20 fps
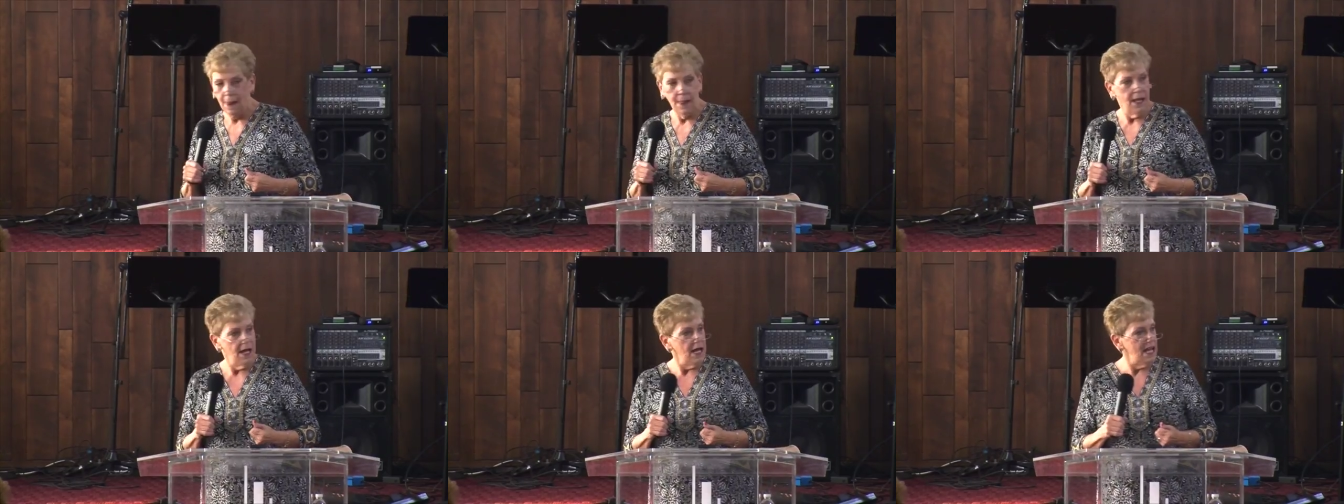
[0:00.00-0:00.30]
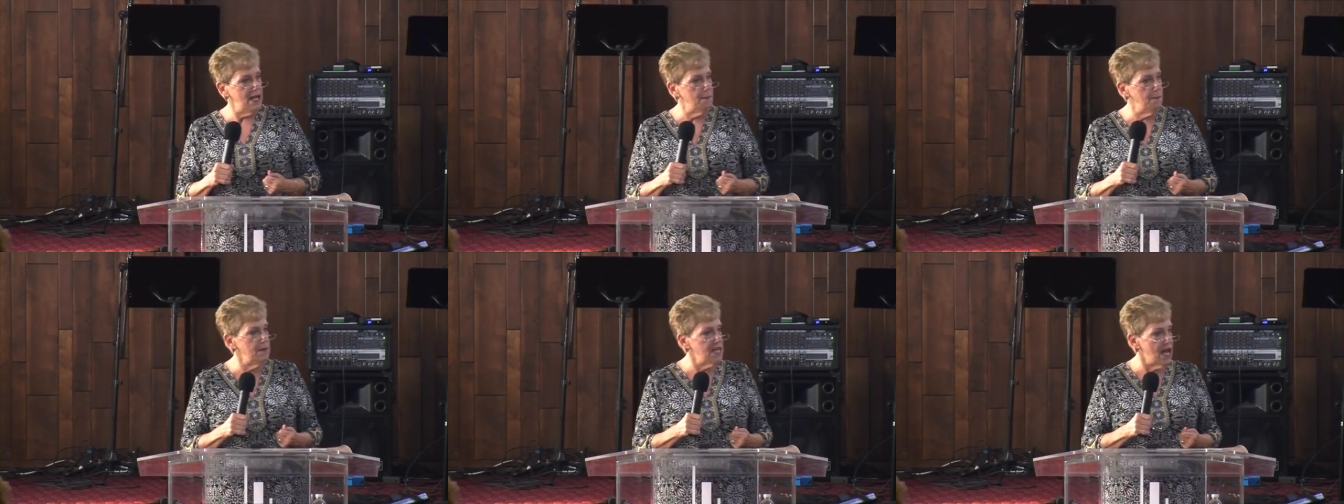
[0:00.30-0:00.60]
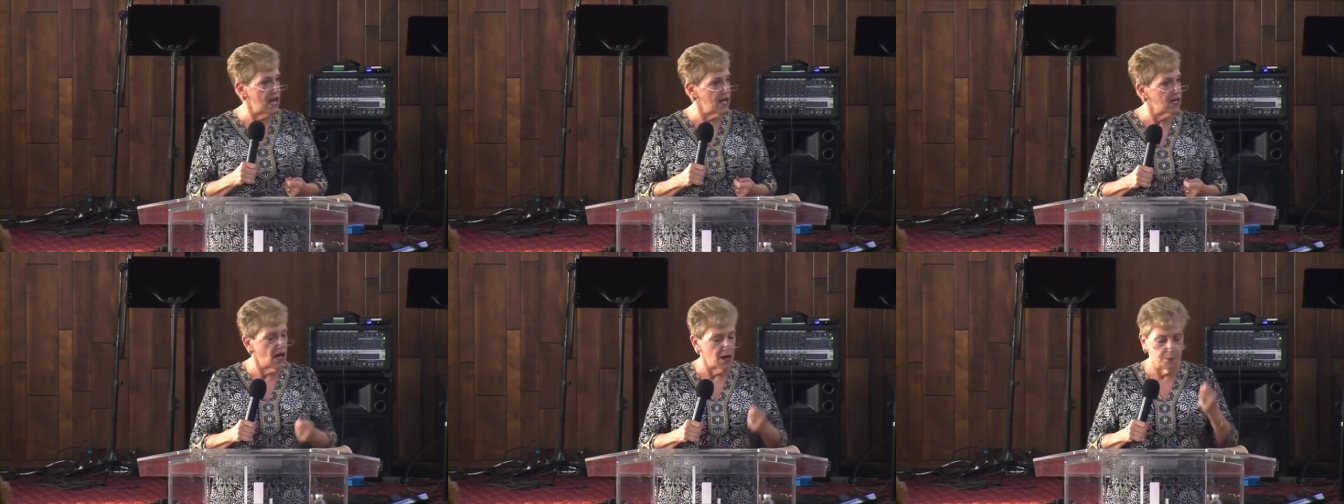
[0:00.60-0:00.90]
He,
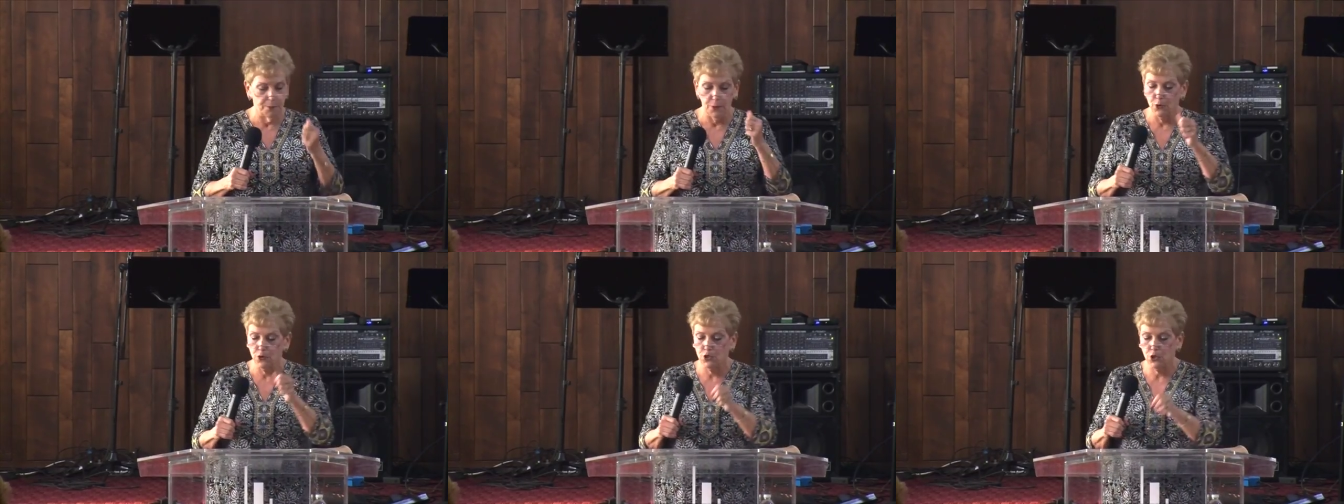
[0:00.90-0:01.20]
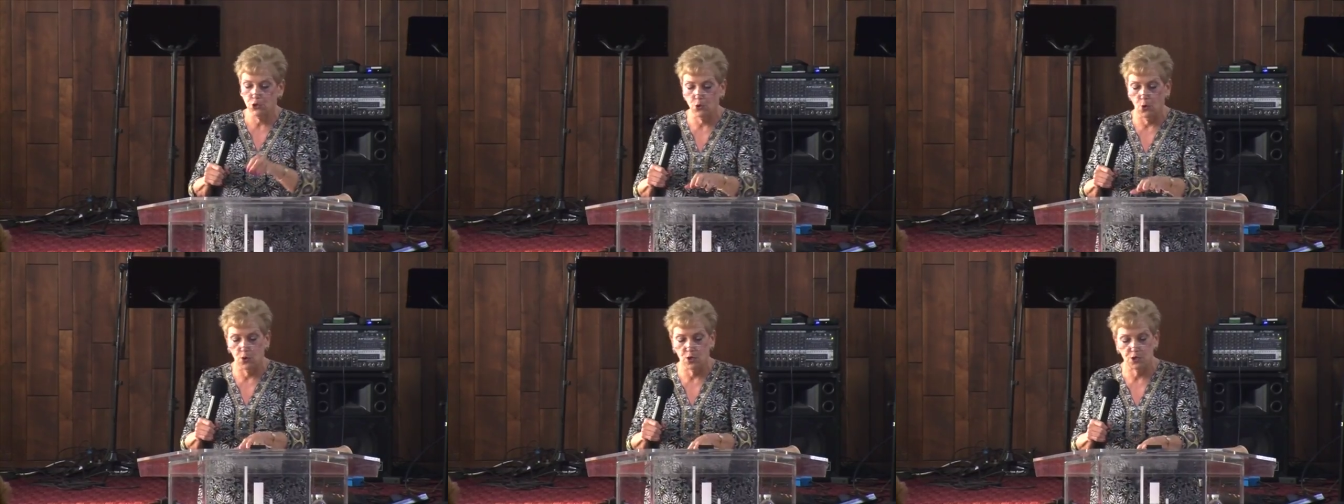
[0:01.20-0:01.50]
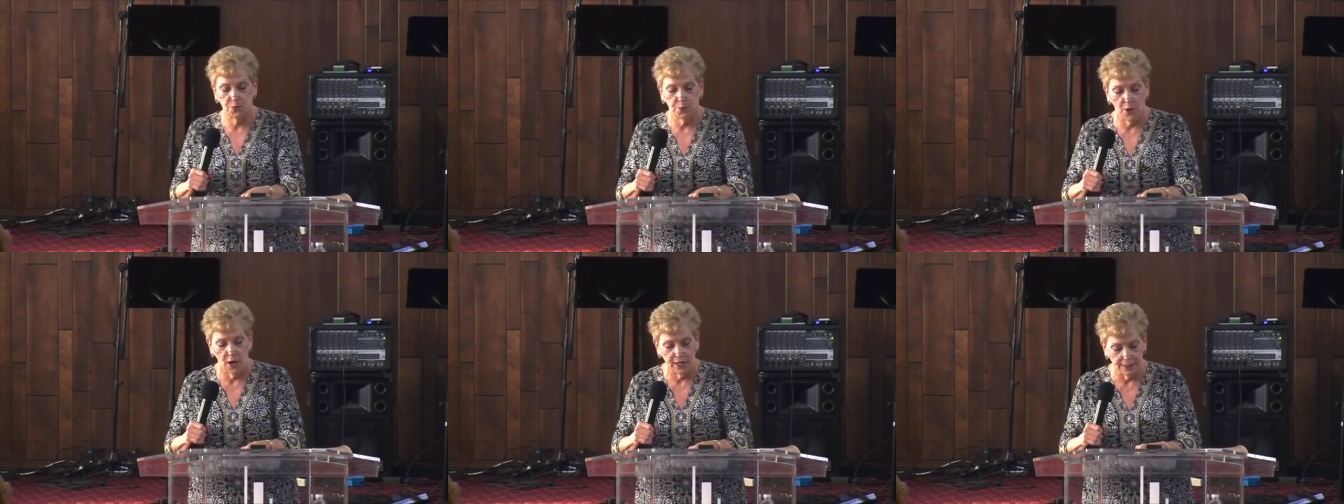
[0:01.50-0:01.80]
yeah, he got both his
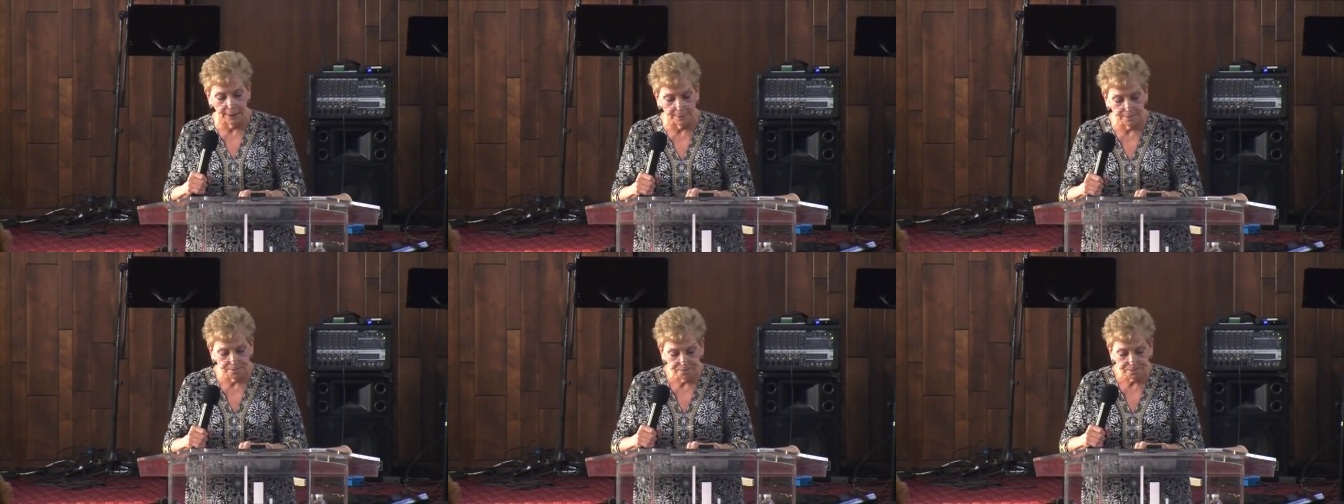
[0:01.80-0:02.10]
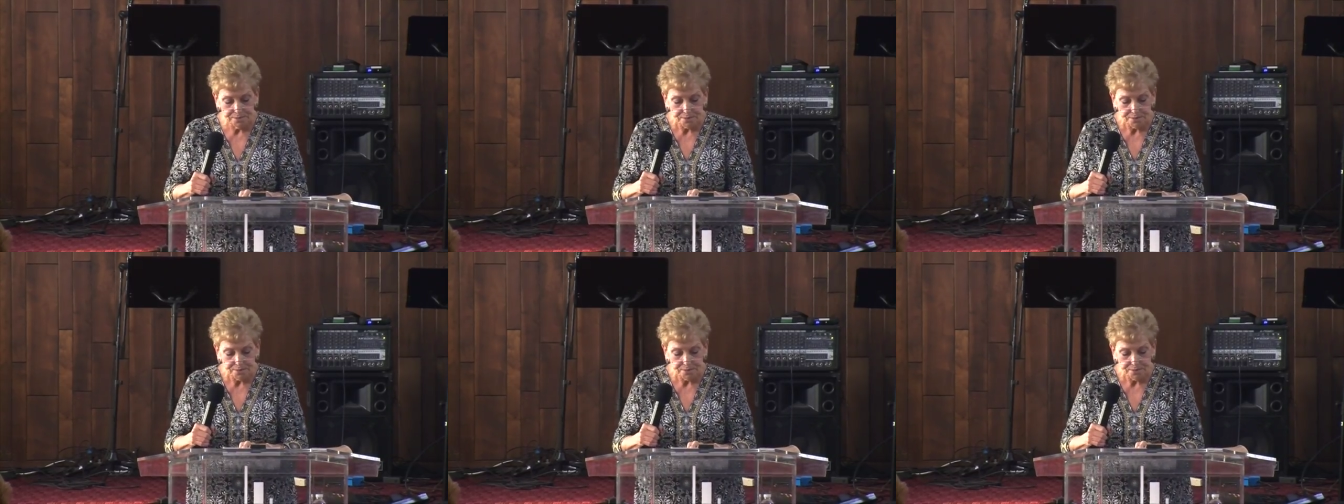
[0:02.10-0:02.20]
daughters pregnant.